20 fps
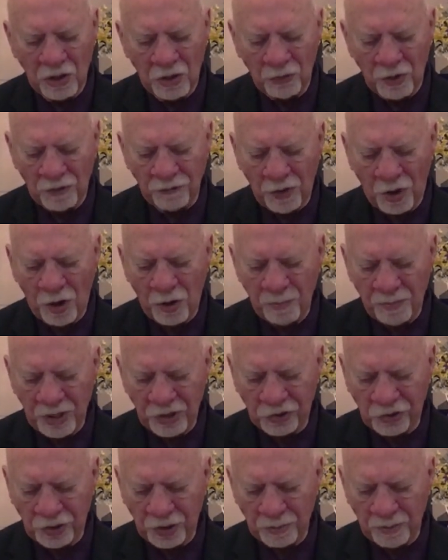We've all
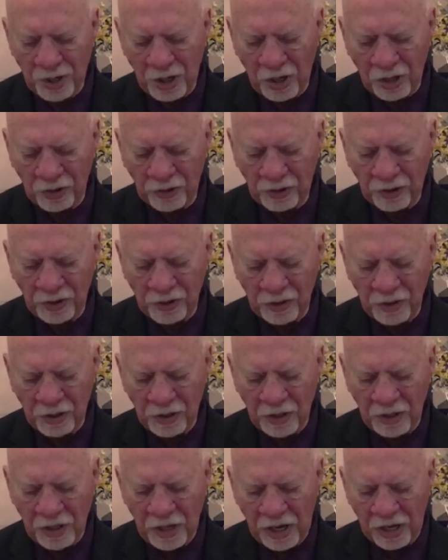missed the mark,
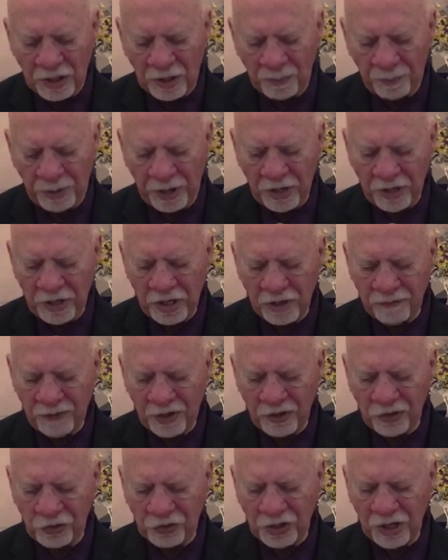and the penalty of
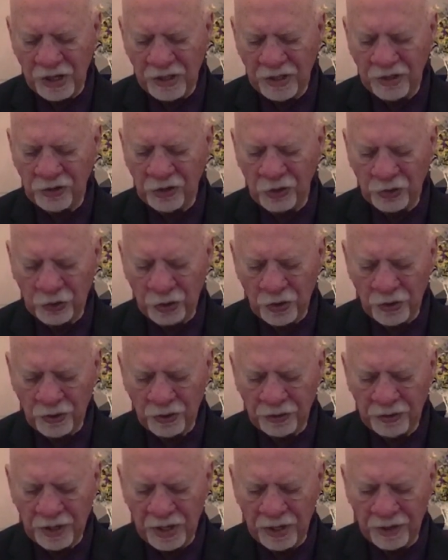our sin is
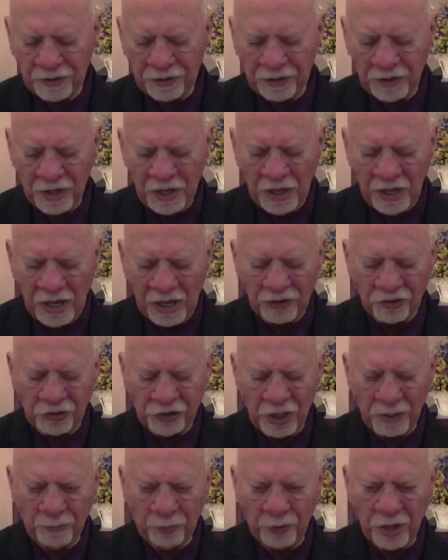eternal death and
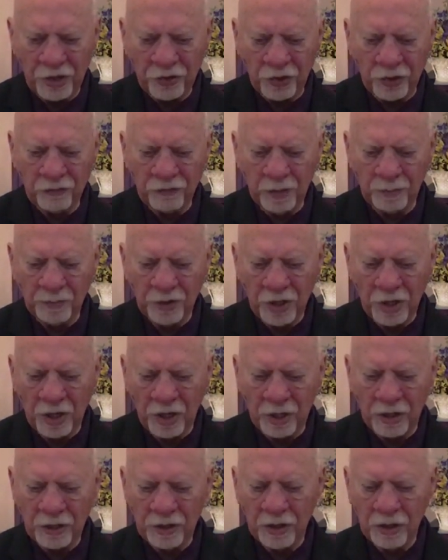separation from
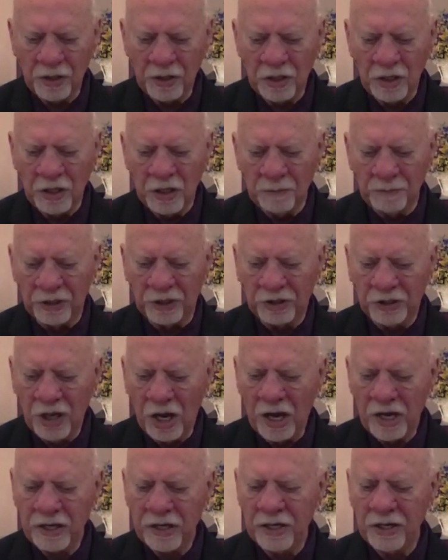God. But
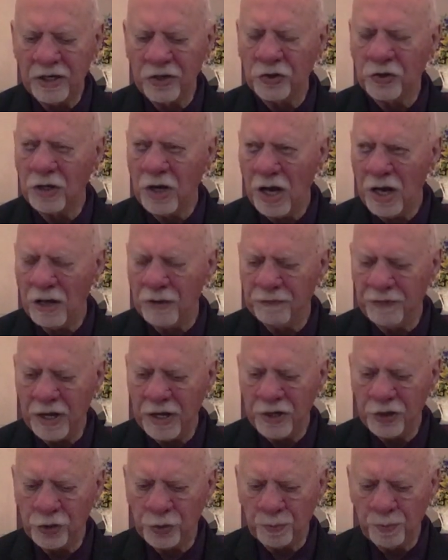God, in His love
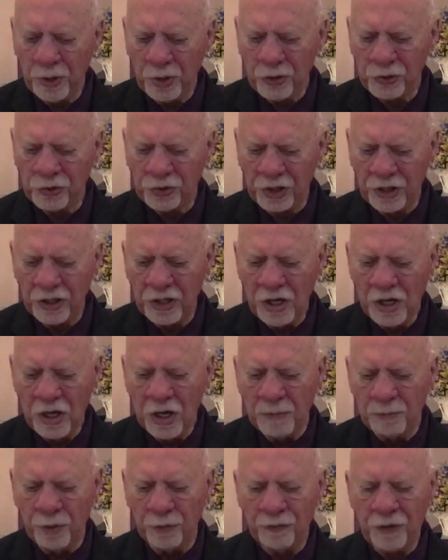and His mercy,
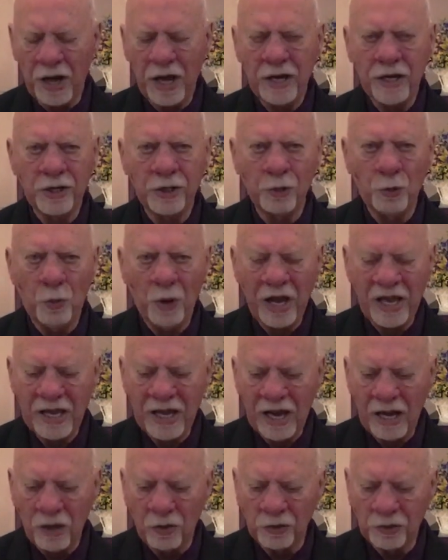provided a way
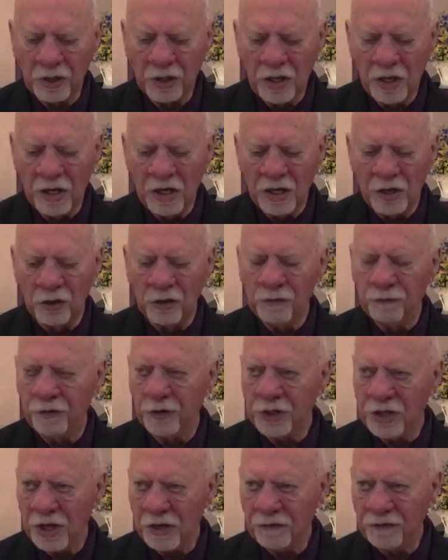out,
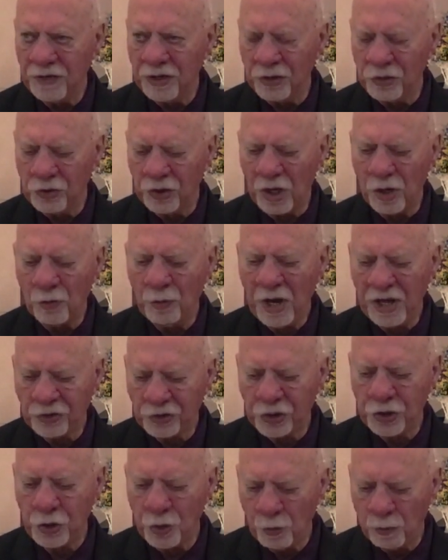forgiveness, a
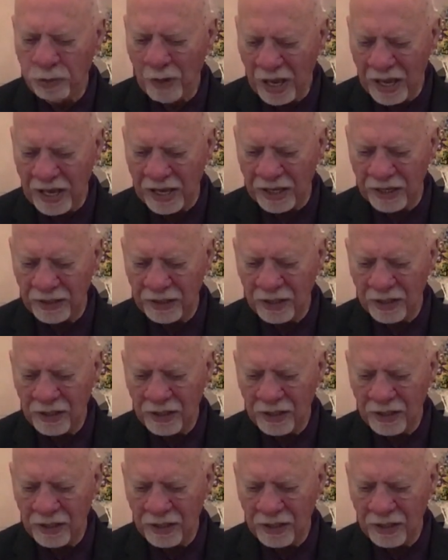rescue plan.